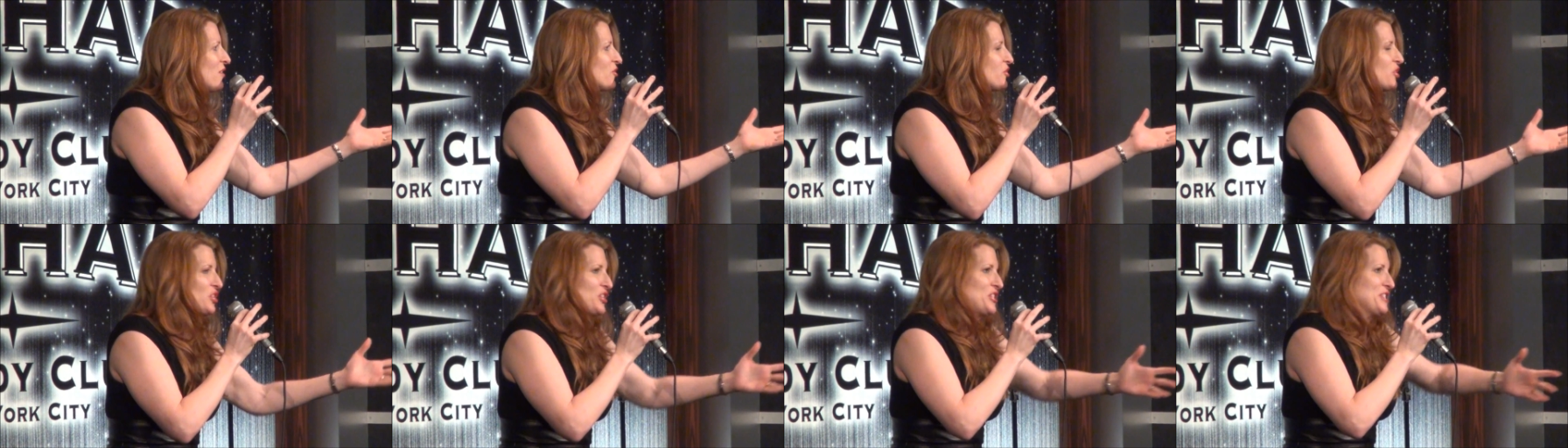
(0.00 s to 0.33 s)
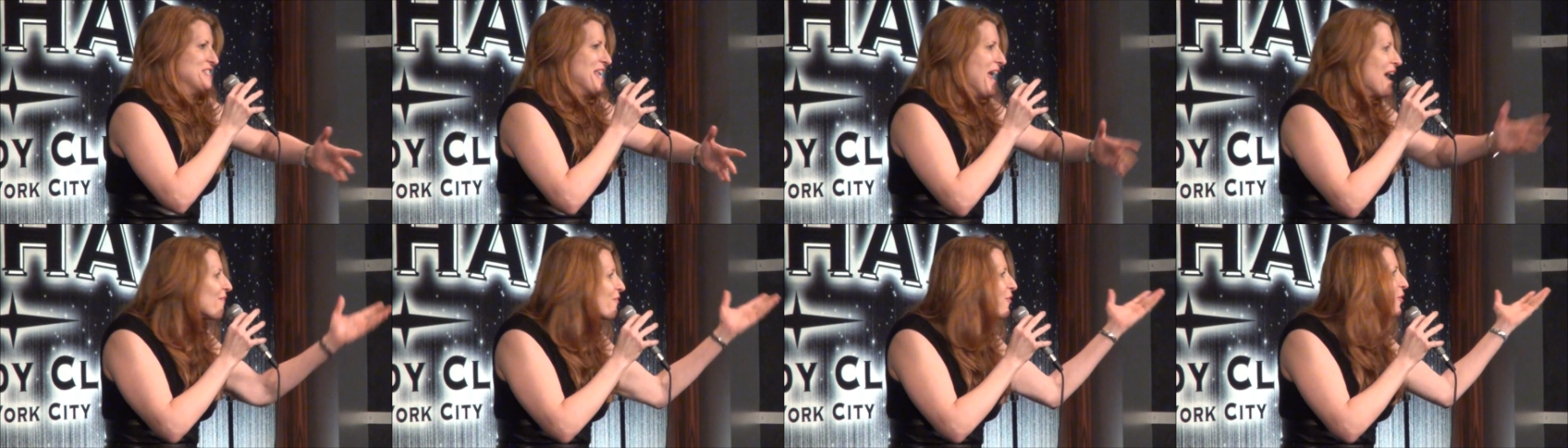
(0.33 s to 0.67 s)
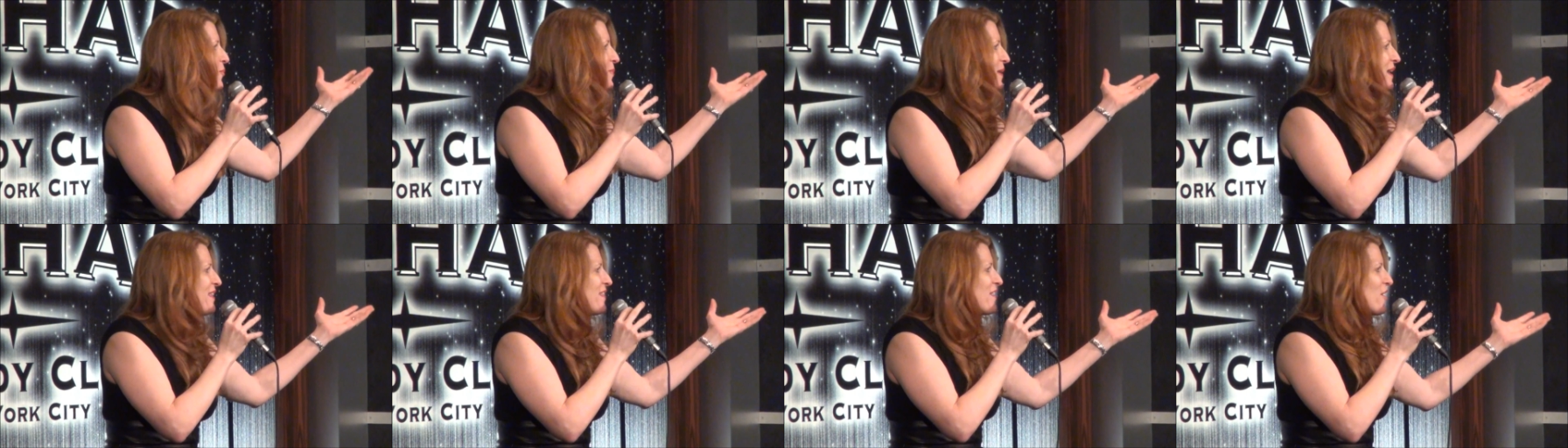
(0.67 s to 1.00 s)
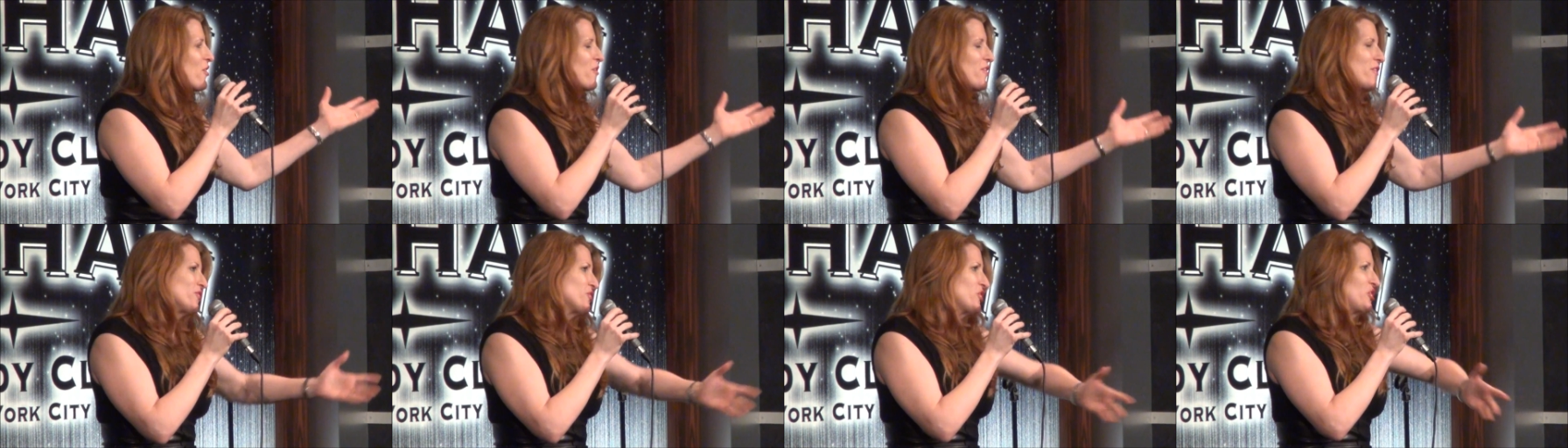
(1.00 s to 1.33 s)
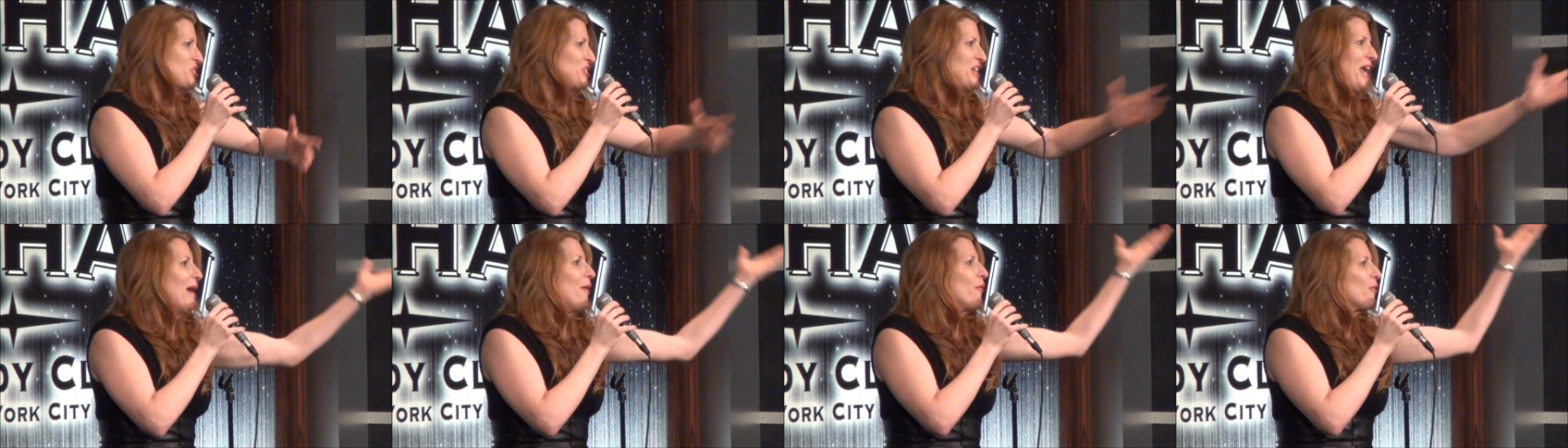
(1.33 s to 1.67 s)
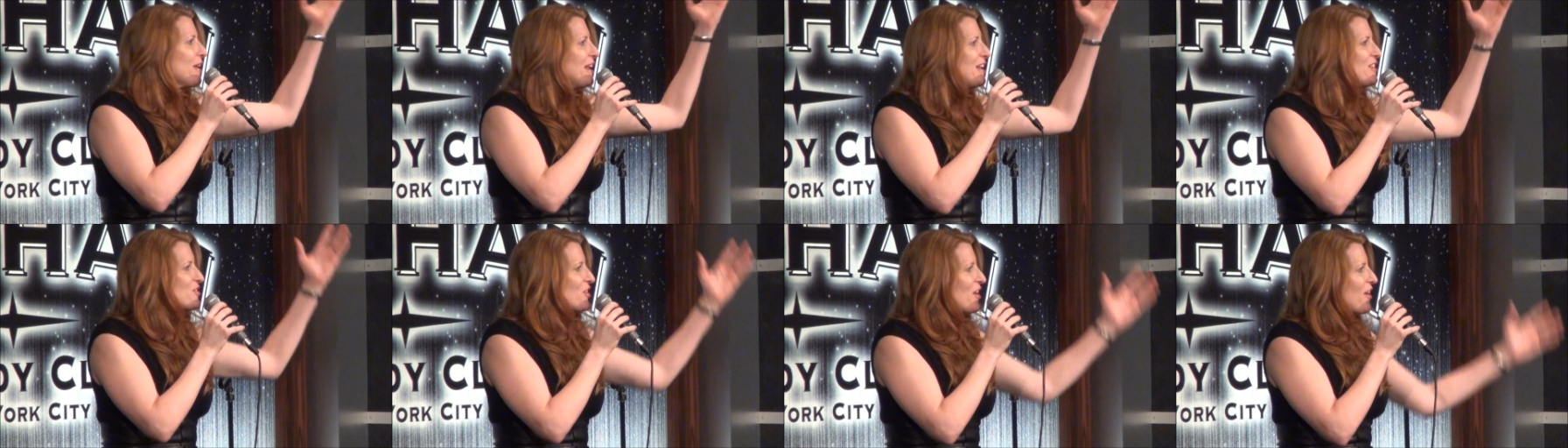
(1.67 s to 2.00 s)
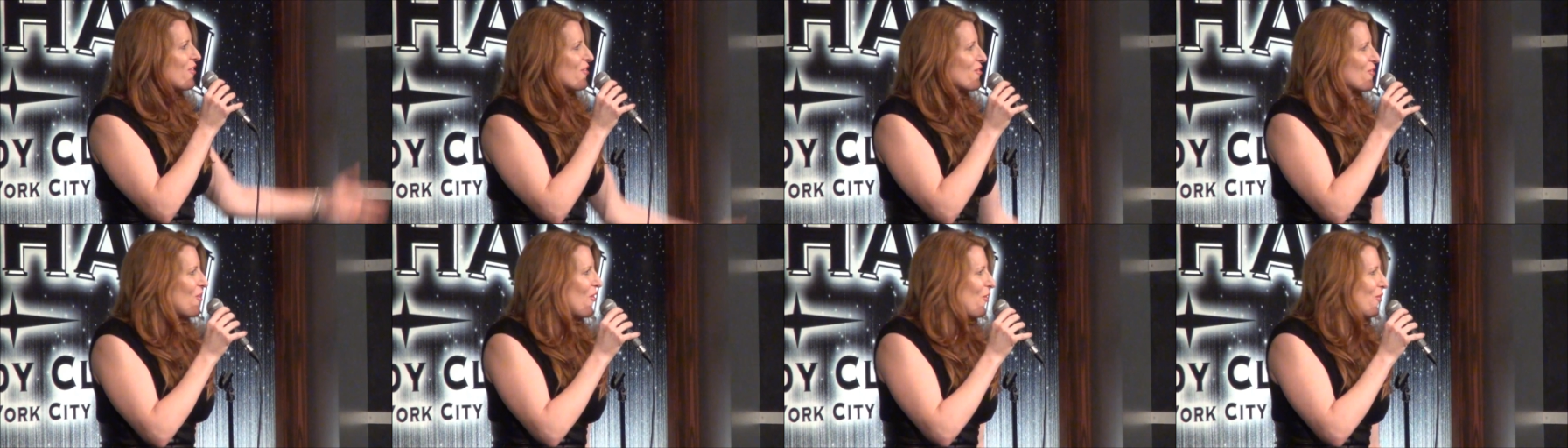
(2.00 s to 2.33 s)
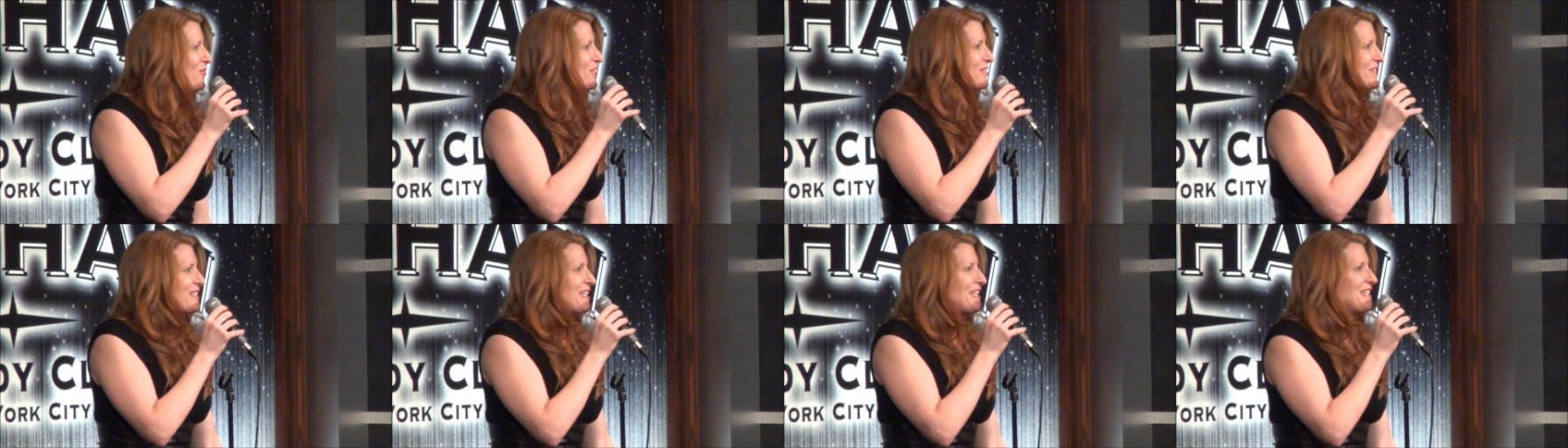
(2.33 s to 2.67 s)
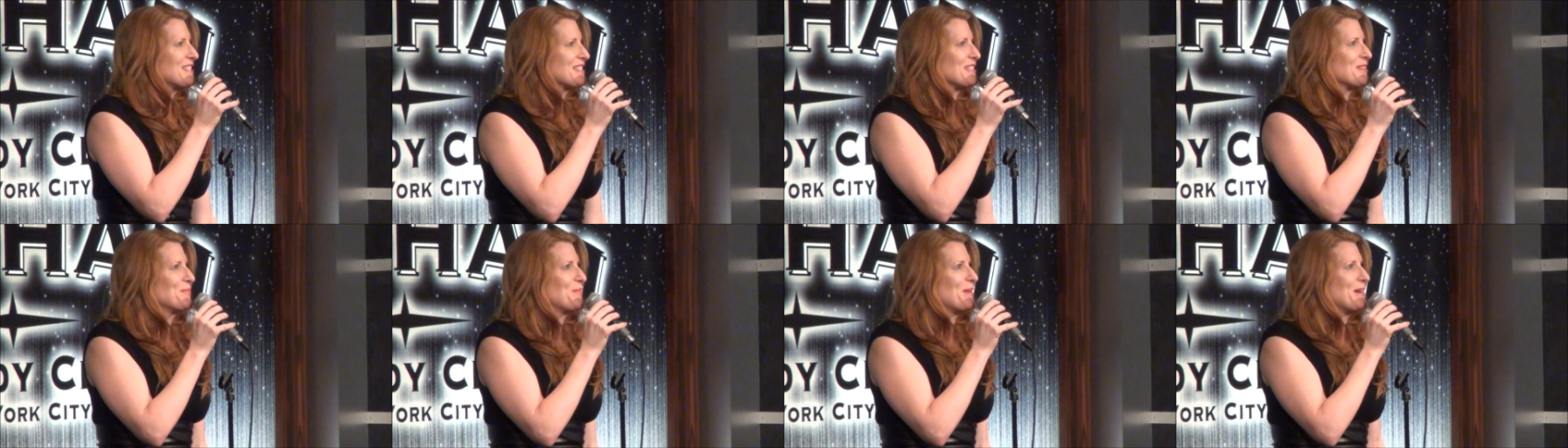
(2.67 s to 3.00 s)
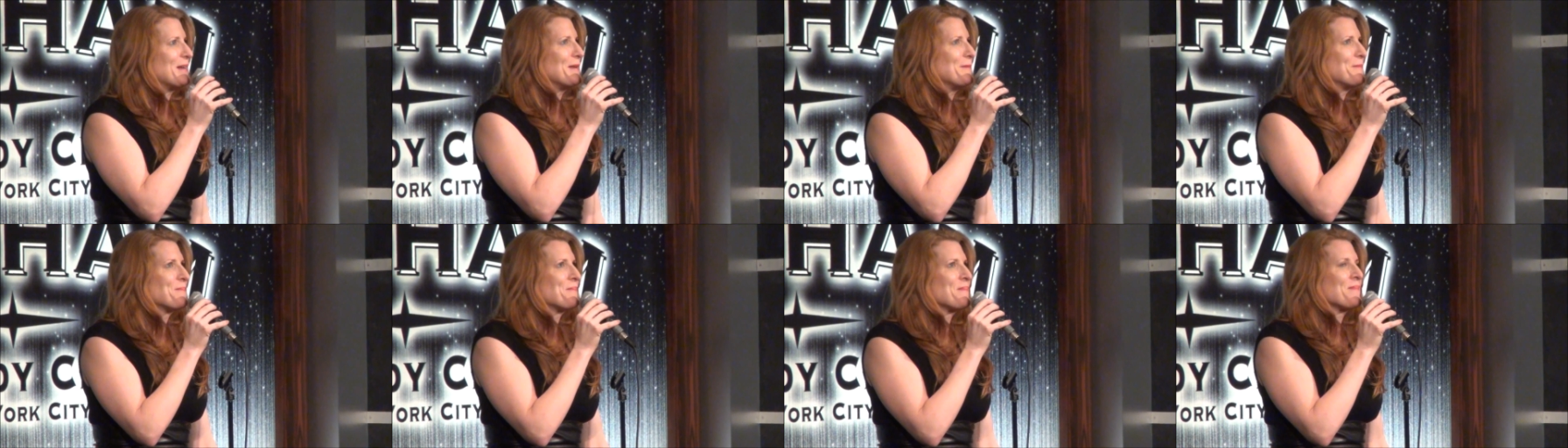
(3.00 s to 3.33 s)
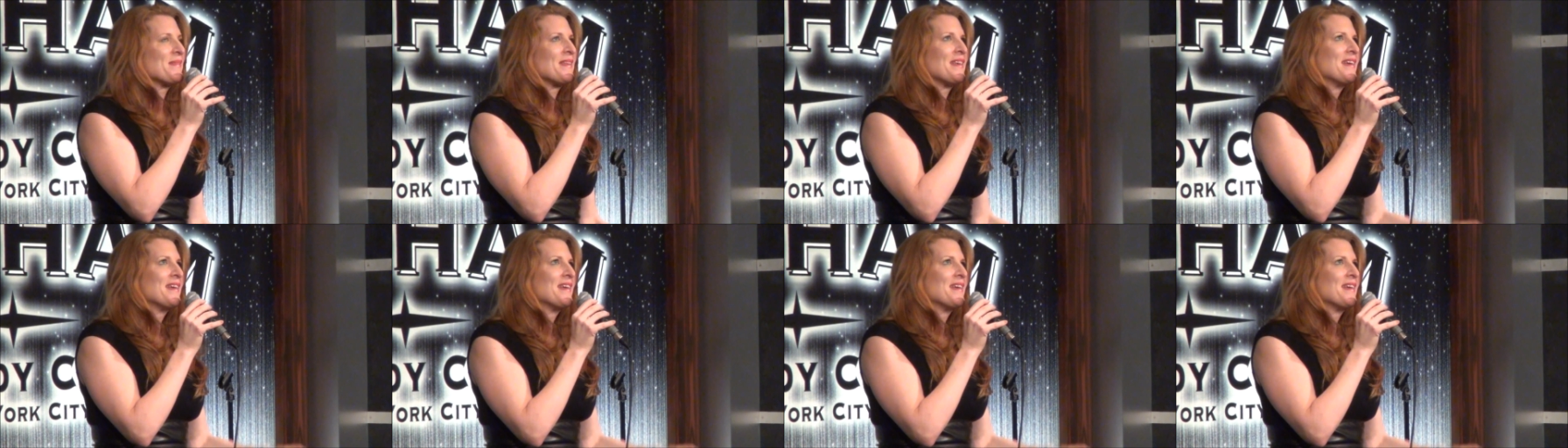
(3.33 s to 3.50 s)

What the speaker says: Just never be there, they'll just yell at each other the whole season, but